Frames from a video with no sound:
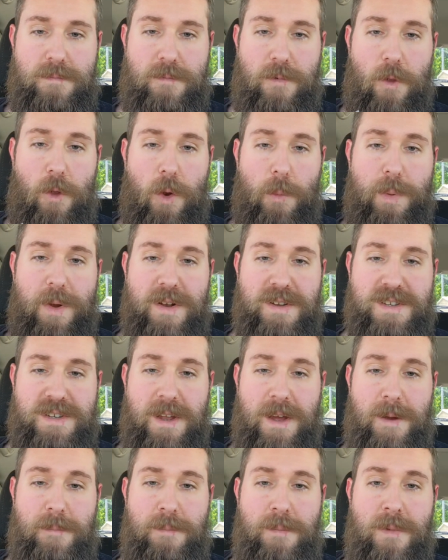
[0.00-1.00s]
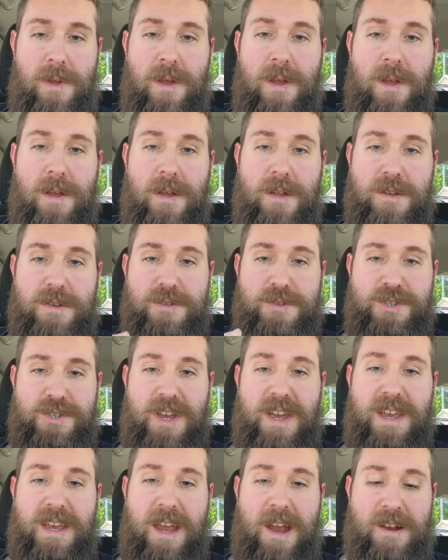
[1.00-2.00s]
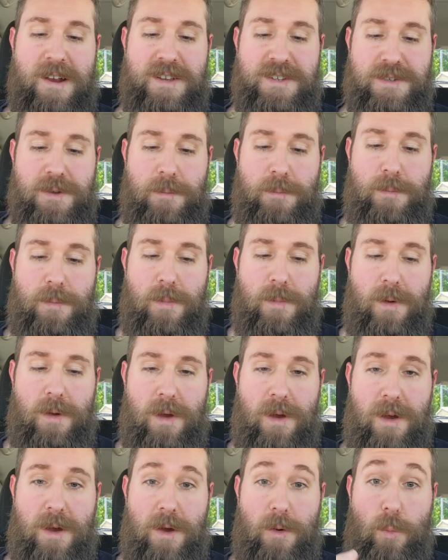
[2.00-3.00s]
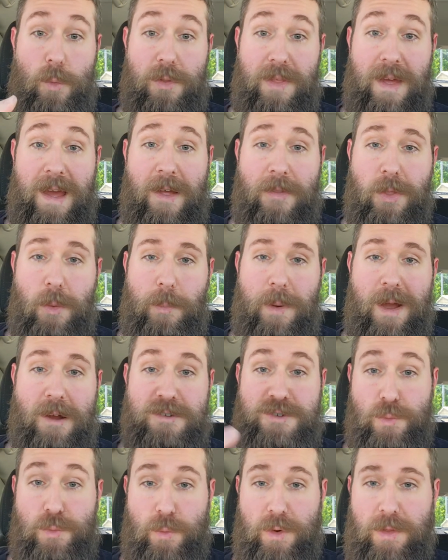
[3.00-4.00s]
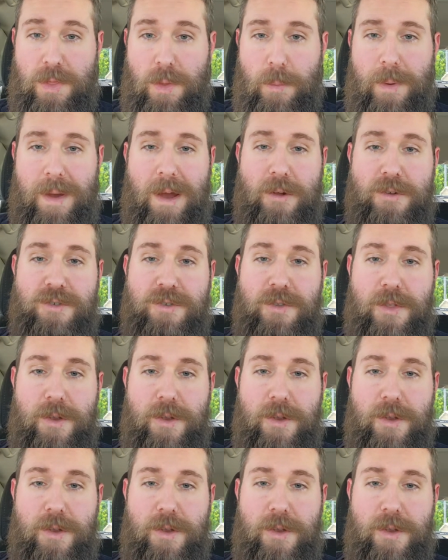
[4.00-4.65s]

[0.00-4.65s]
for long periods of time. Jay carries them without the pouch and with the pouch.